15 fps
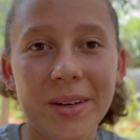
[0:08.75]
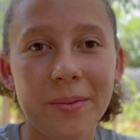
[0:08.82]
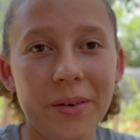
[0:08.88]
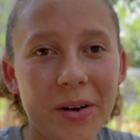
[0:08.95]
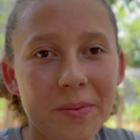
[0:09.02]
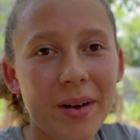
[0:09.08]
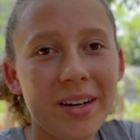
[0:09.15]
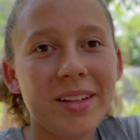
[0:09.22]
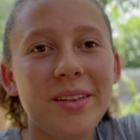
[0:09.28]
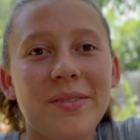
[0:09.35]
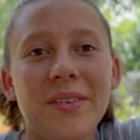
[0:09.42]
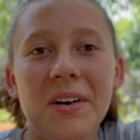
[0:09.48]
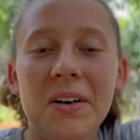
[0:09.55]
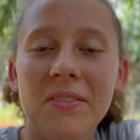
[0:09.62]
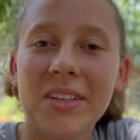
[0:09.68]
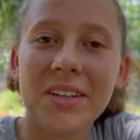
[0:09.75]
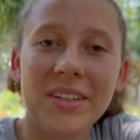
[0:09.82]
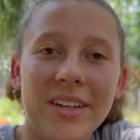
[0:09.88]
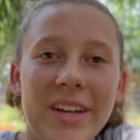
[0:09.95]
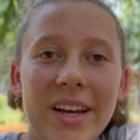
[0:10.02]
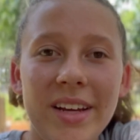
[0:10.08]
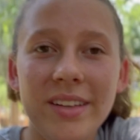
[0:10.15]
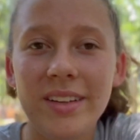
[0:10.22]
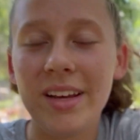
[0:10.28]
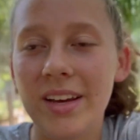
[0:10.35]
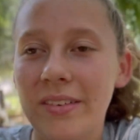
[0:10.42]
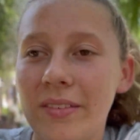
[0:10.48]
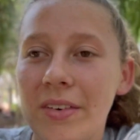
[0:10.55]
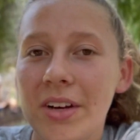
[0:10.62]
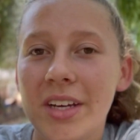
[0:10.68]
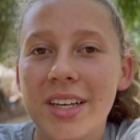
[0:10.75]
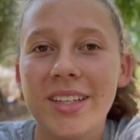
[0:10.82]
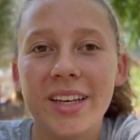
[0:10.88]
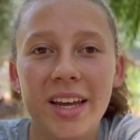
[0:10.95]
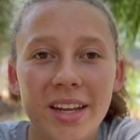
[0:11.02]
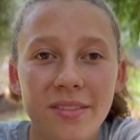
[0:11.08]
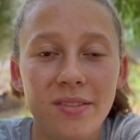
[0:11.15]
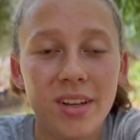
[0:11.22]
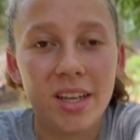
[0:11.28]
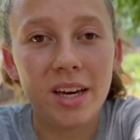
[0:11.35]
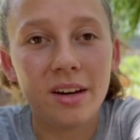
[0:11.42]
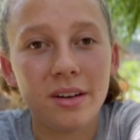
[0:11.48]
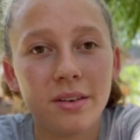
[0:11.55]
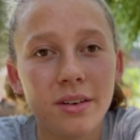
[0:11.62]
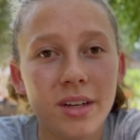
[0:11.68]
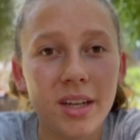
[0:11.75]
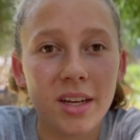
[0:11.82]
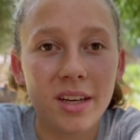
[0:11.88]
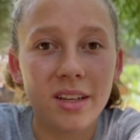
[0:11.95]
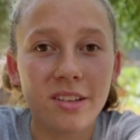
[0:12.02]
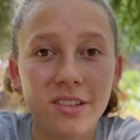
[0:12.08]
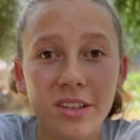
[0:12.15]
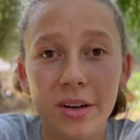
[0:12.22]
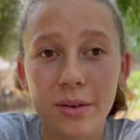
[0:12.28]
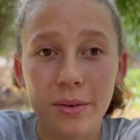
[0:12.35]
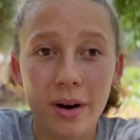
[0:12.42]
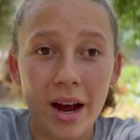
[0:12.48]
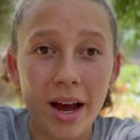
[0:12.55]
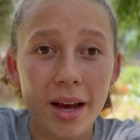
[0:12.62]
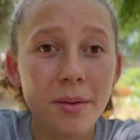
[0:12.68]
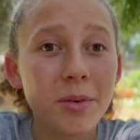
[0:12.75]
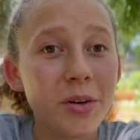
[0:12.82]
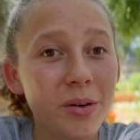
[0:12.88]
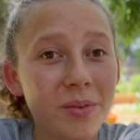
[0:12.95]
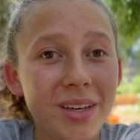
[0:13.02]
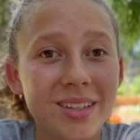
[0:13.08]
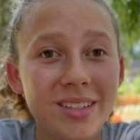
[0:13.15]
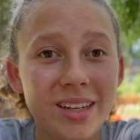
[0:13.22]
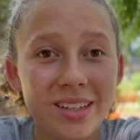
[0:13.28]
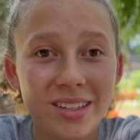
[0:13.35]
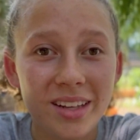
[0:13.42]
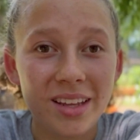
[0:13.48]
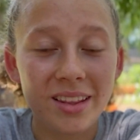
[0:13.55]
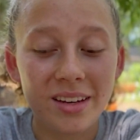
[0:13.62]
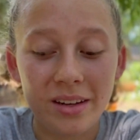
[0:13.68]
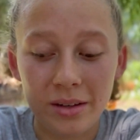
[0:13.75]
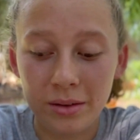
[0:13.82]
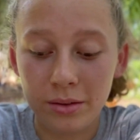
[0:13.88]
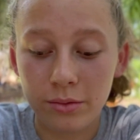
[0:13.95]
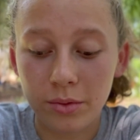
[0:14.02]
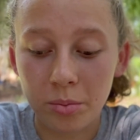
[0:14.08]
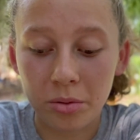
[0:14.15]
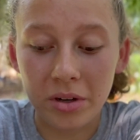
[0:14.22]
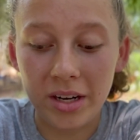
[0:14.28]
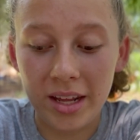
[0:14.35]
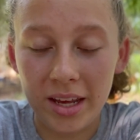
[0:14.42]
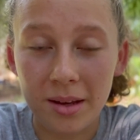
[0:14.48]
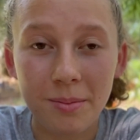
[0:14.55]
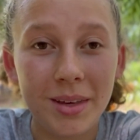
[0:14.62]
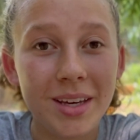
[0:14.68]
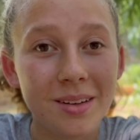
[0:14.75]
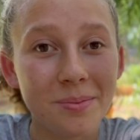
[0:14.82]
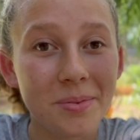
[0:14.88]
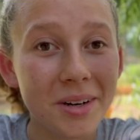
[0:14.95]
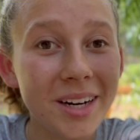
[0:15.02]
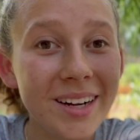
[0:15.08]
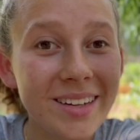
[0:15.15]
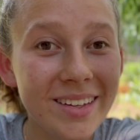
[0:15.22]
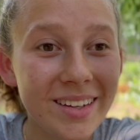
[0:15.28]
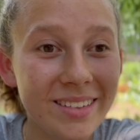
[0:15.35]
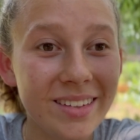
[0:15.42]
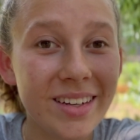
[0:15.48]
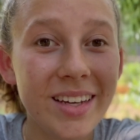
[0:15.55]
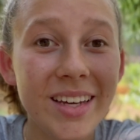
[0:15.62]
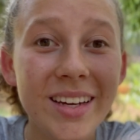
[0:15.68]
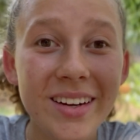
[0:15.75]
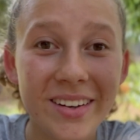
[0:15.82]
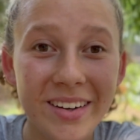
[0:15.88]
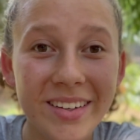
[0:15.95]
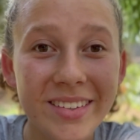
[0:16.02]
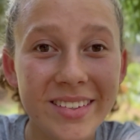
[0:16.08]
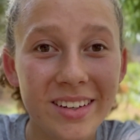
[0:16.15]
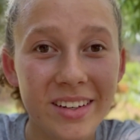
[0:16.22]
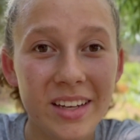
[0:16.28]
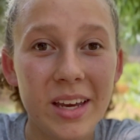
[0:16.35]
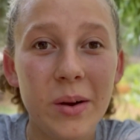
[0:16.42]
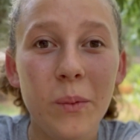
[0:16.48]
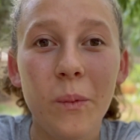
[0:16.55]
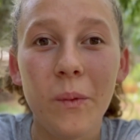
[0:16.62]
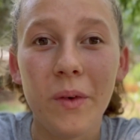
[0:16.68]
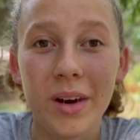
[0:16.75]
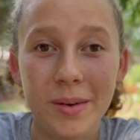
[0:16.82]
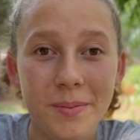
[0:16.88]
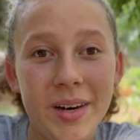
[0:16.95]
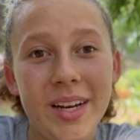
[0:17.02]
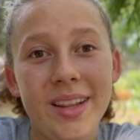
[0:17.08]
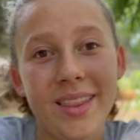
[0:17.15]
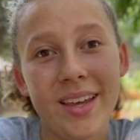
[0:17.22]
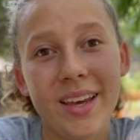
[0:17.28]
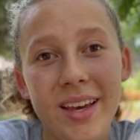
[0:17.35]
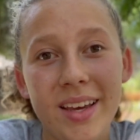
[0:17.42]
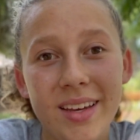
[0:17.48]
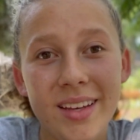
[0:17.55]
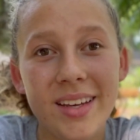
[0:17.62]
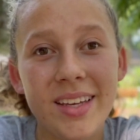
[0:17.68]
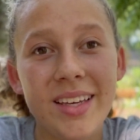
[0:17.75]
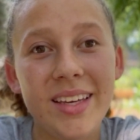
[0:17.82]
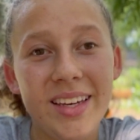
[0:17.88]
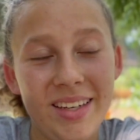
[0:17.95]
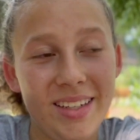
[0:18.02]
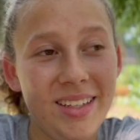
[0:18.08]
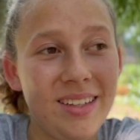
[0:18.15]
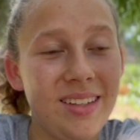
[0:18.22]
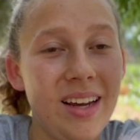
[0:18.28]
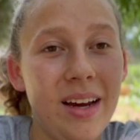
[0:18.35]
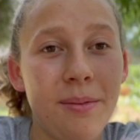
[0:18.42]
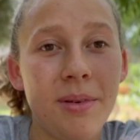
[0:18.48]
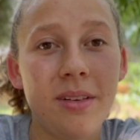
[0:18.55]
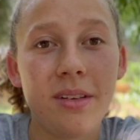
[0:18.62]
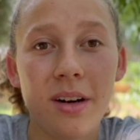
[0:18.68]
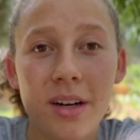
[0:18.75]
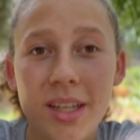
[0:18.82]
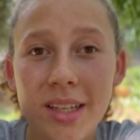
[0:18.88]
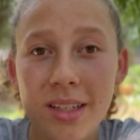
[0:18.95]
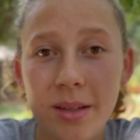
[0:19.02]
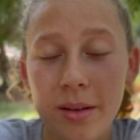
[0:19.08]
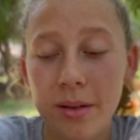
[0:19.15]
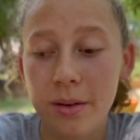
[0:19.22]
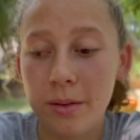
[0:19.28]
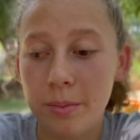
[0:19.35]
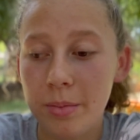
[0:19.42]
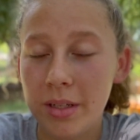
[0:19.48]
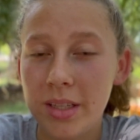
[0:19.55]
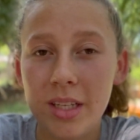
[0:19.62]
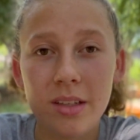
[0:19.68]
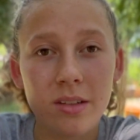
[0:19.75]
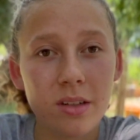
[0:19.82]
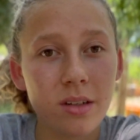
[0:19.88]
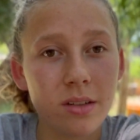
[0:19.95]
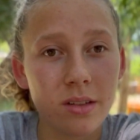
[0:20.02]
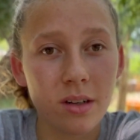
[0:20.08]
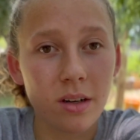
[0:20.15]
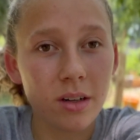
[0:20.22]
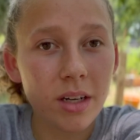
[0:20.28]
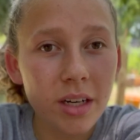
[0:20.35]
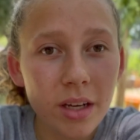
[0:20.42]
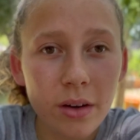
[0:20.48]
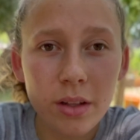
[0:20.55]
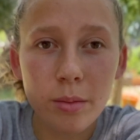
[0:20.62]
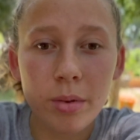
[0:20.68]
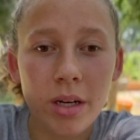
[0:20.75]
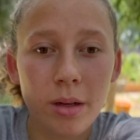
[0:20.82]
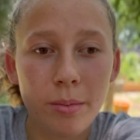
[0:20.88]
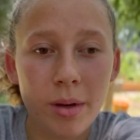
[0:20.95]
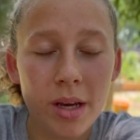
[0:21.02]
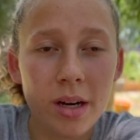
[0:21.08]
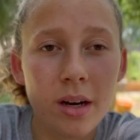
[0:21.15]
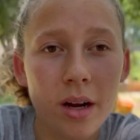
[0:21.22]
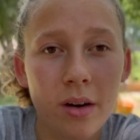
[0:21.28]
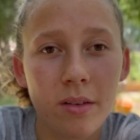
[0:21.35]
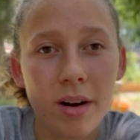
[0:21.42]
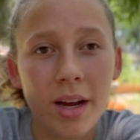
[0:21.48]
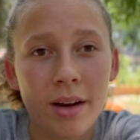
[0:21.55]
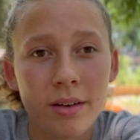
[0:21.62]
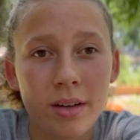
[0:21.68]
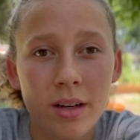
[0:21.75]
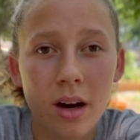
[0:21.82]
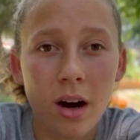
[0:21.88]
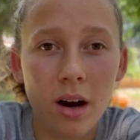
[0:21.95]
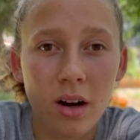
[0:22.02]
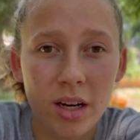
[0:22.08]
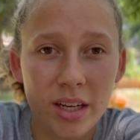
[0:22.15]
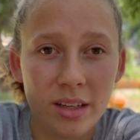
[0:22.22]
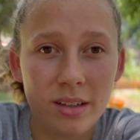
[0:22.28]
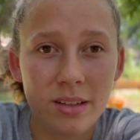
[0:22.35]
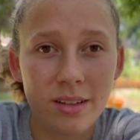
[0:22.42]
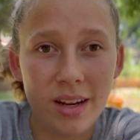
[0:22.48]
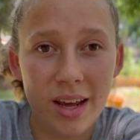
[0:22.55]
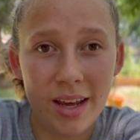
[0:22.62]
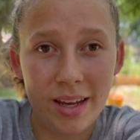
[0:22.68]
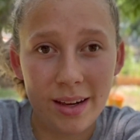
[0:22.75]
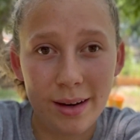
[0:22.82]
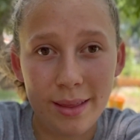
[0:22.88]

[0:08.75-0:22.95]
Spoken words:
Welcome back to the farm. So today's a really exciting video. So I'm going to be assessing the does for breeding because breeding season here is starting in 1 month. Yes, I'm starting to put these girls are all going to go in the breeding pen around August 8th.